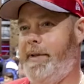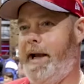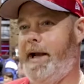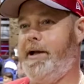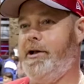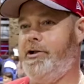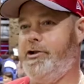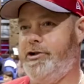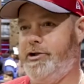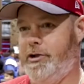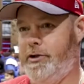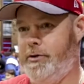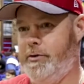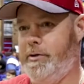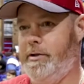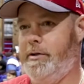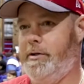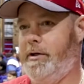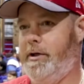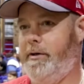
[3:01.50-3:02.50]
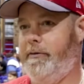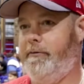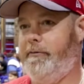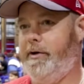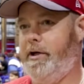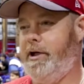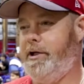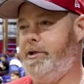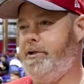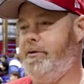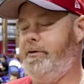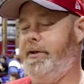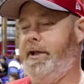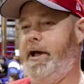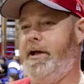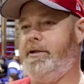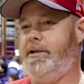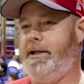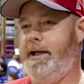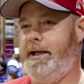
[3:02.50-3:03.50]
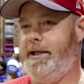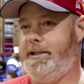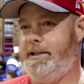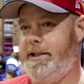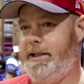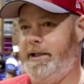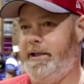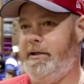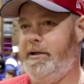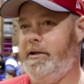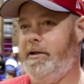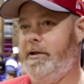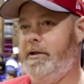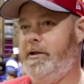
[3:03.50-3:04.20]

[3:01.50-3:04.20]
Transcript: back in June of uh, 2018.